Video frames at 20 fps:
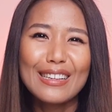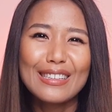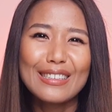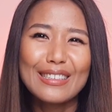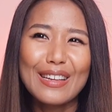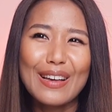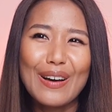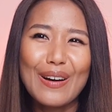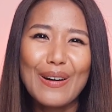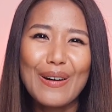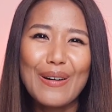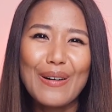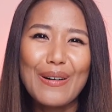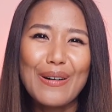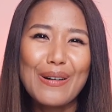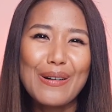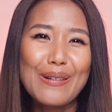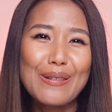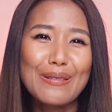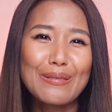
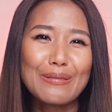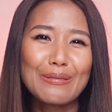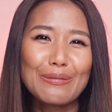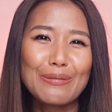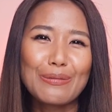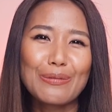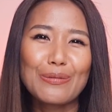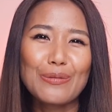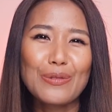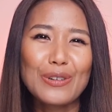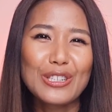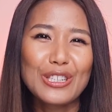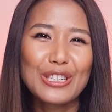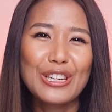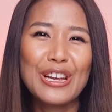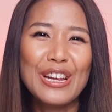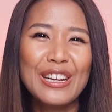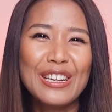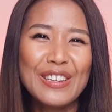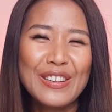so
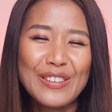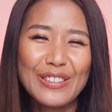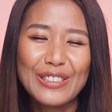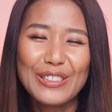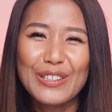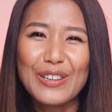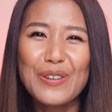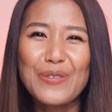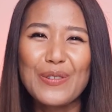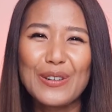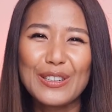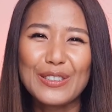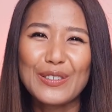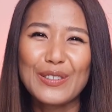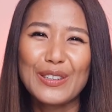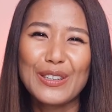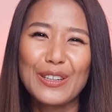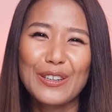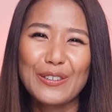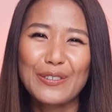which news do you want to
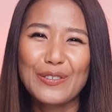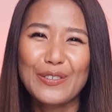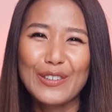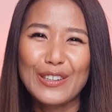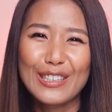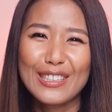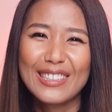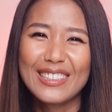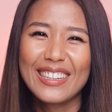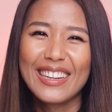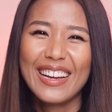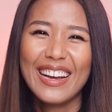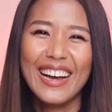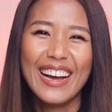hear first?